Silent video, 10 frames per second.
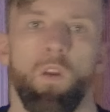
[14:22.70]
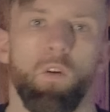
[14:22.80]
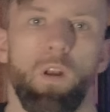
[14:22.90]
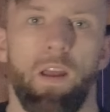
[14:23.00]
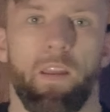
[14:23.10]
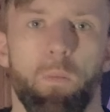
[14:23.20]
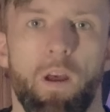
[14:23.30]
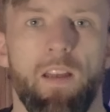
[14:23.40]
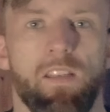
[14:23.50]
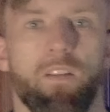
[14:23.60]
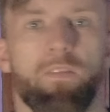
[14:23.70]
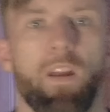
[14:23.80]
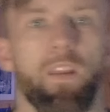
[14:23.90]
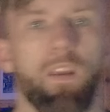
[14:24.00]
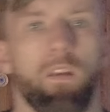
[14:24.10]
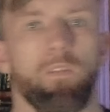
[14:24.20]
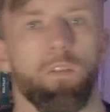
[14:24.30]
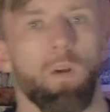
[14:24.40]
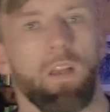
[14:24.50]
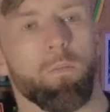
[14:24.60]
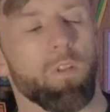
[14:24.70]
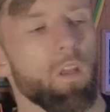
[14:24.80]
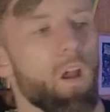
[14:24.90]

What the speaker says: Hola, que pasa? Friday evening, welcome to the